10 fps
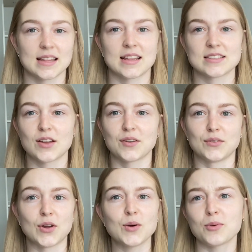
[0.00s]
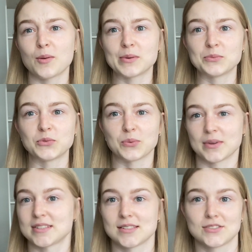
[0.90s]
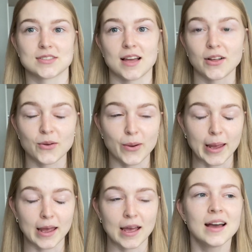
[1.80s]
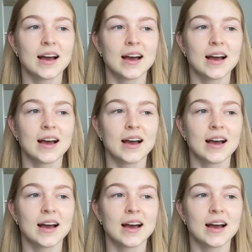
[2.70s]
and there's no problem with wanting to style your hair.